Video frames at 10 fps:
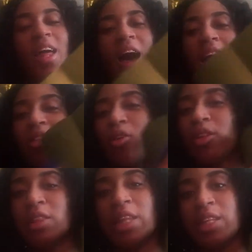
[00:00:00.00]
I thought
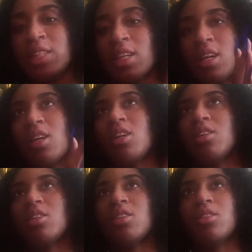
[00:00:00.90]
this,
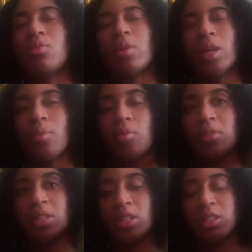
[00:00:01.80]
when it came out
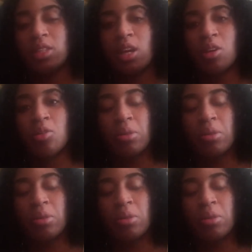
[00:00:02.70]
with this style,